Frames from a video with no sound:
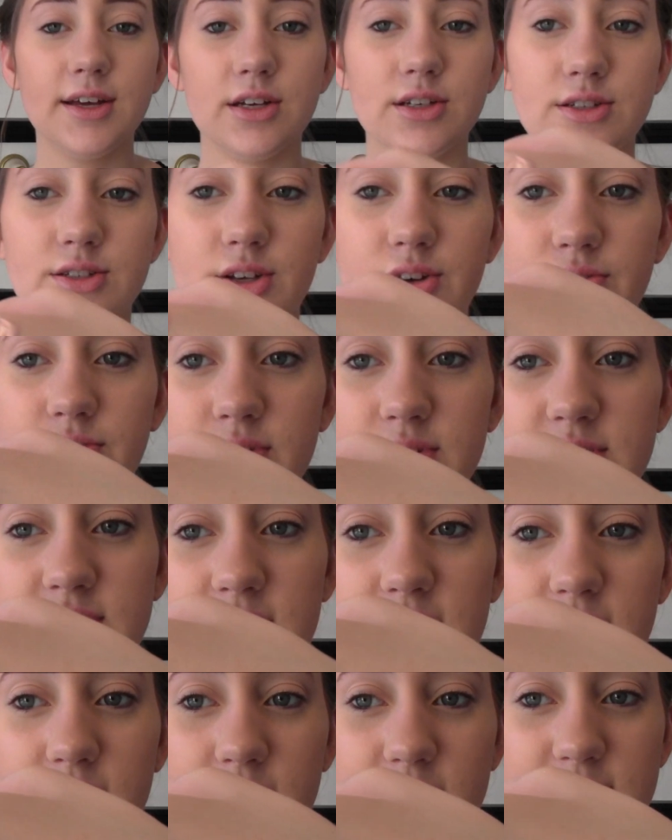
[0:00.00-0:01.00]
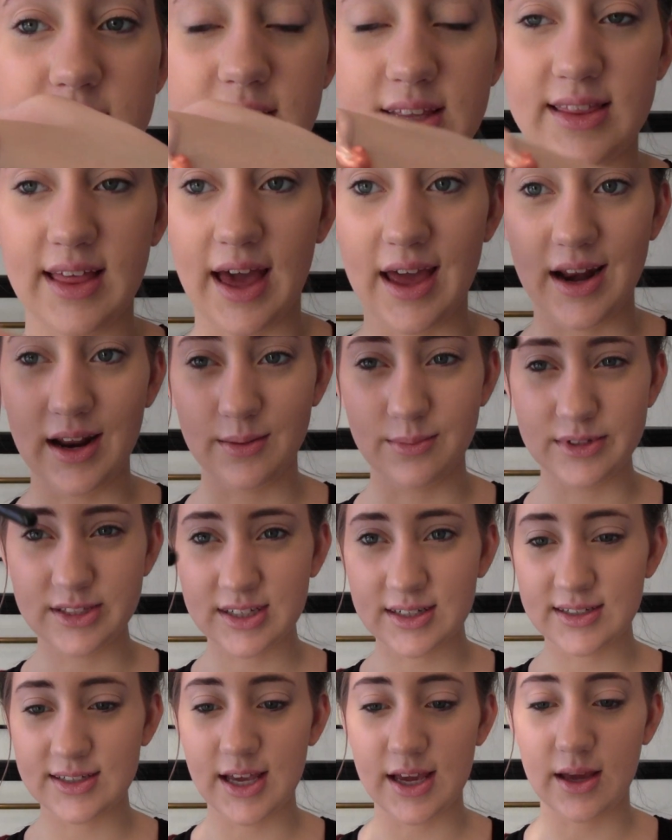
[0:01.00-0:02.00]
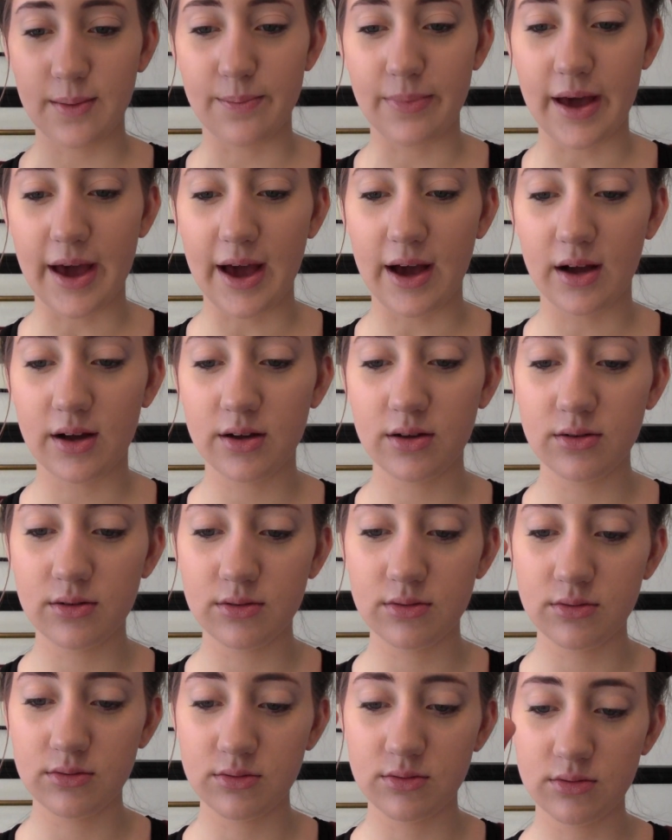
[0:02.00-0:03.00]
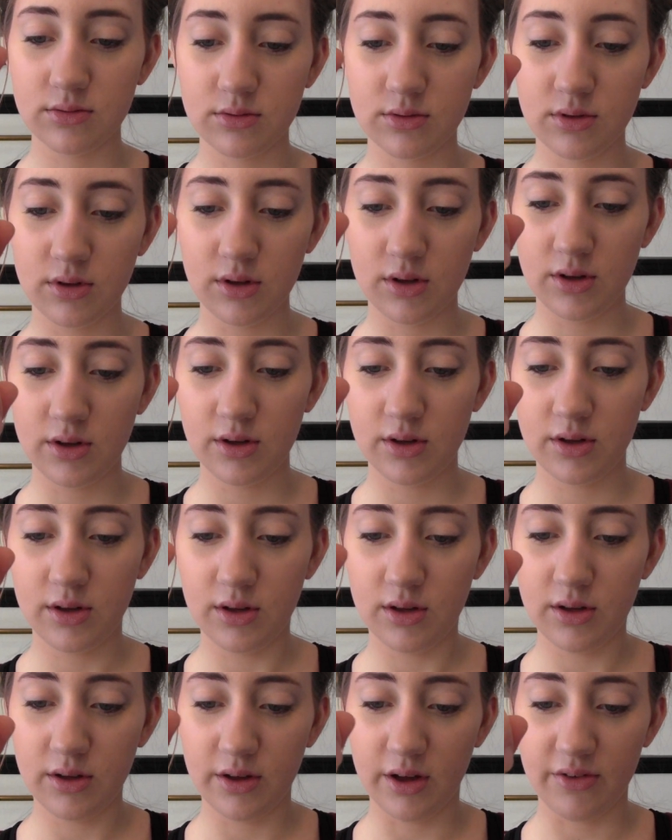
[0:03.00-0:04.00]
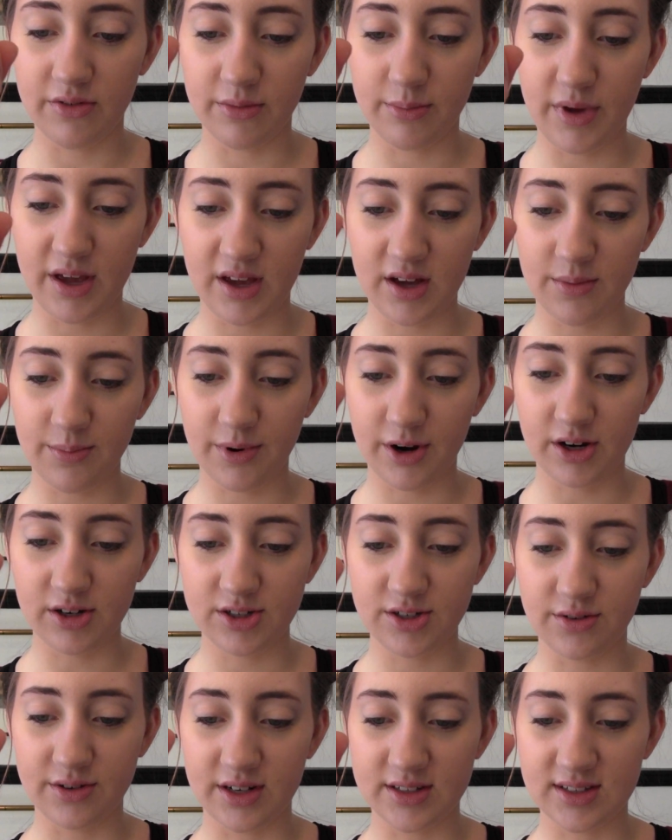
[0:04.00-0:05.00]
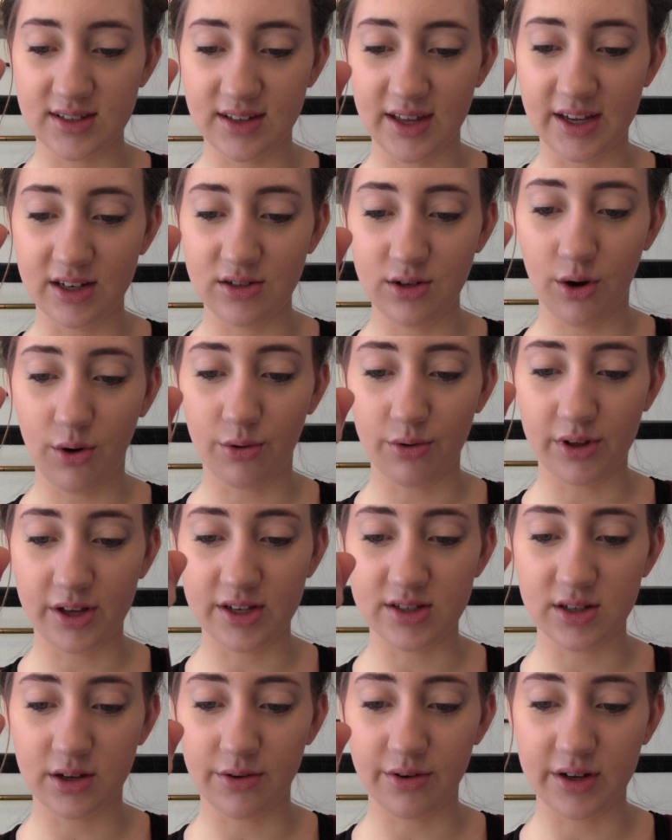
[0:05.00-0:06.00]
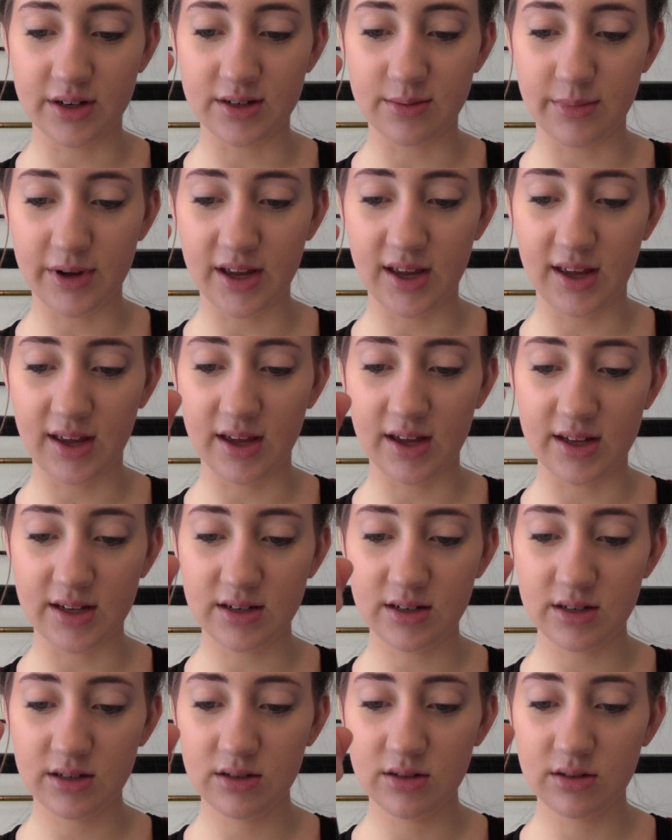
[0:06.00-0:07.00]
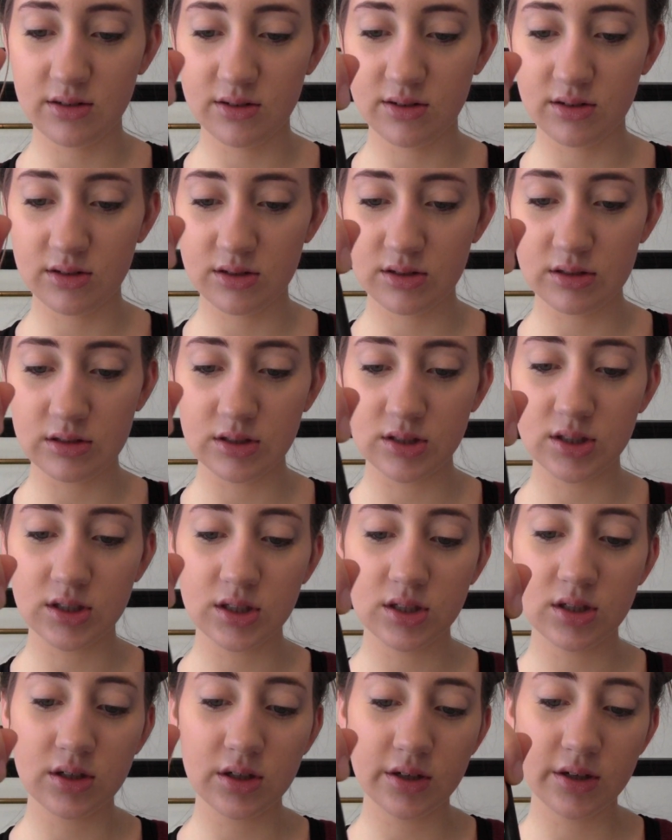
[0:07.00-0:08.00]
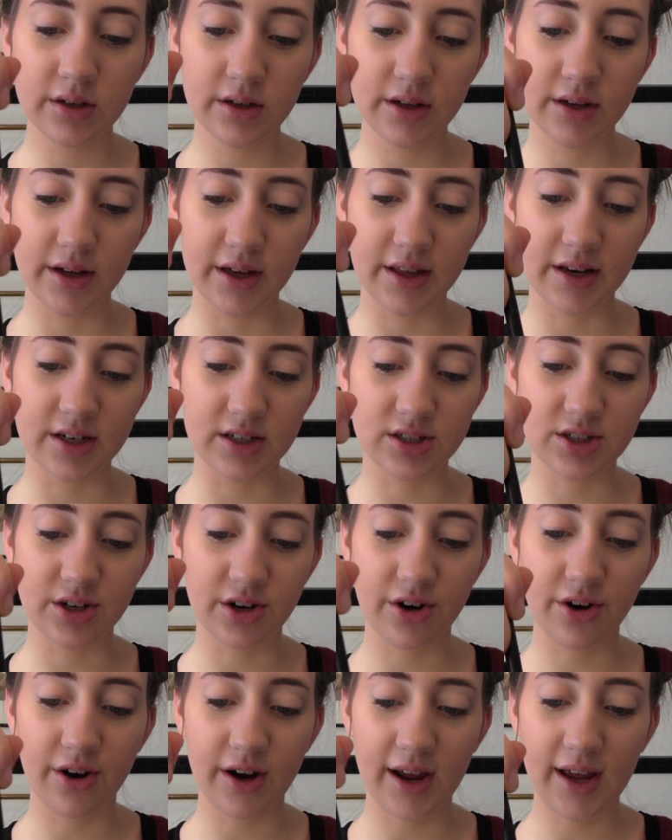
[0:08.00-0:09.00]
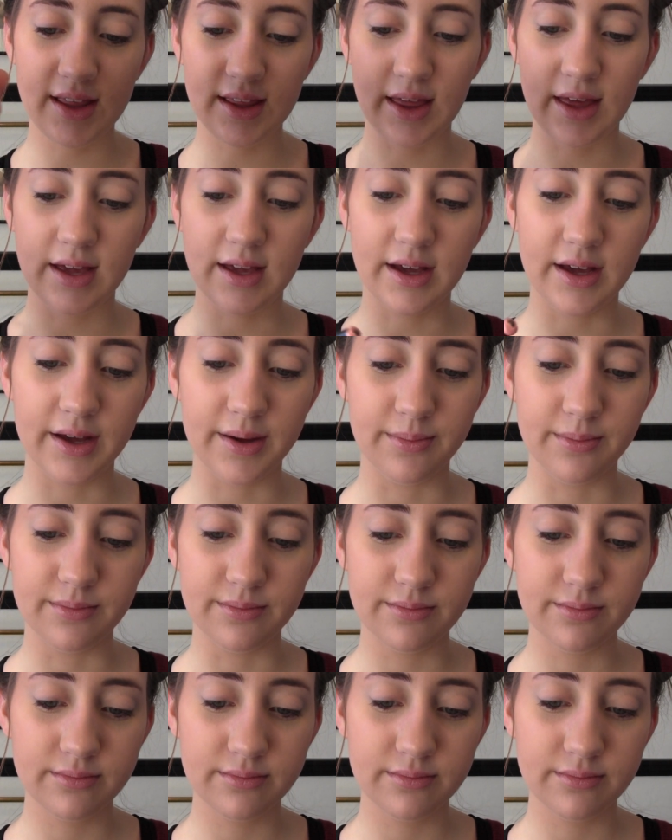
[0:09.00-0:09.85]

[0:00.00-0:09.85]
So if you see, it looks like that. And I'm just going to take a back of a makeup brush so it doesn't like totally soak into my hand, and it should create like a